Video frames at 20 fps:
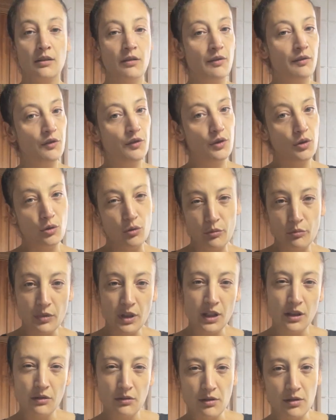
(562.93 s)
few
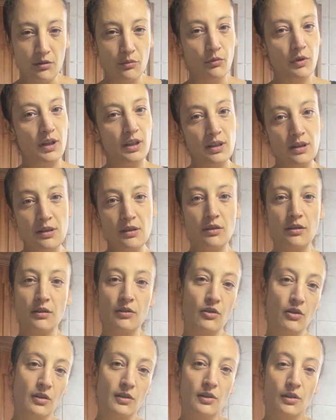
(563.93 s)
minutes when it's
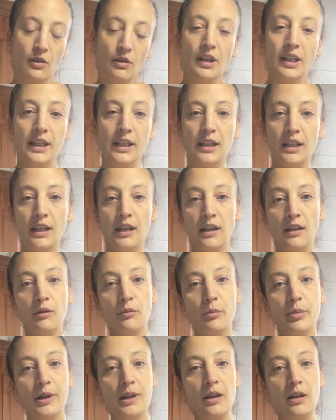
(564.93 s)
just the cleaning,
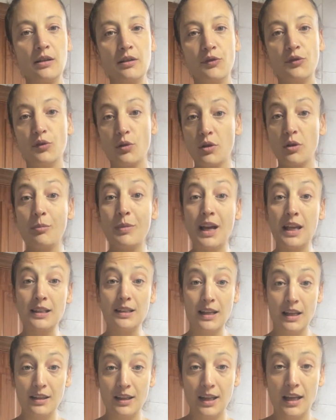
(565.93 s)
but for the mask
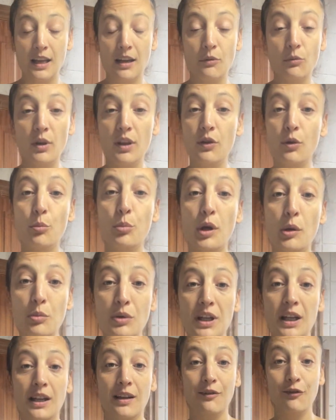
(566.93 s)
at the end with the
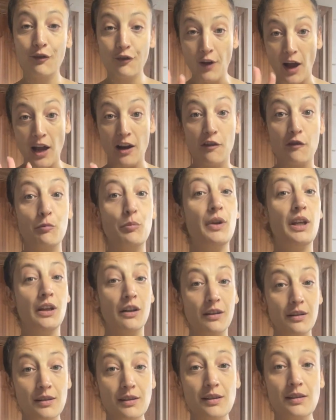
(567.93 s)
pumpkin, 5
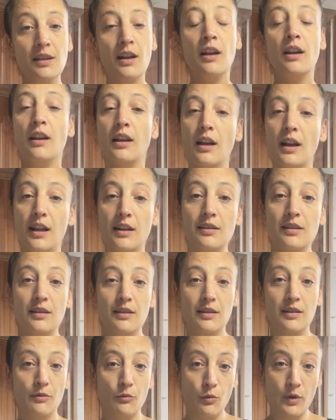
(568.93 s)
minutes. It's
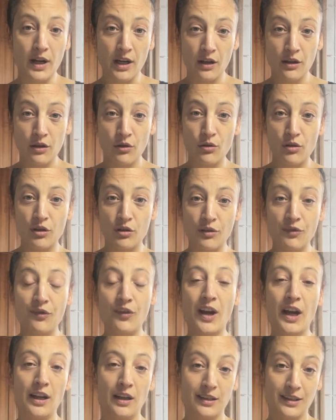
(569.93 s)
where you're gonna
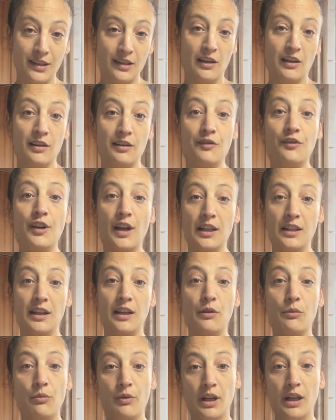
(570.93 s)
start finding
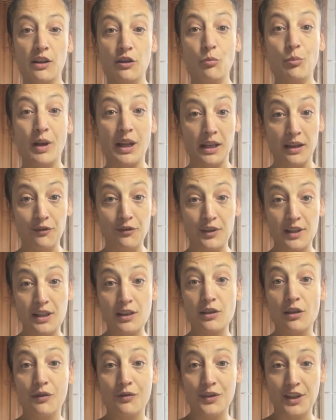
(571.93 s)
really the benefits
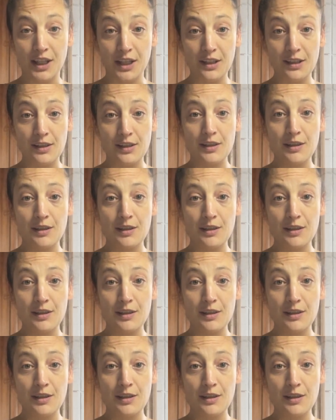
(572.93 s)
of this.